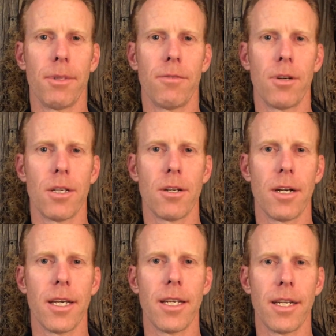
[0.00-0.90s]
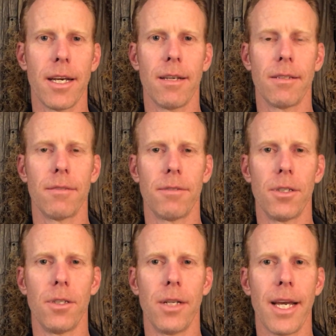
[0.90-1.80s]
before I started eating down the food.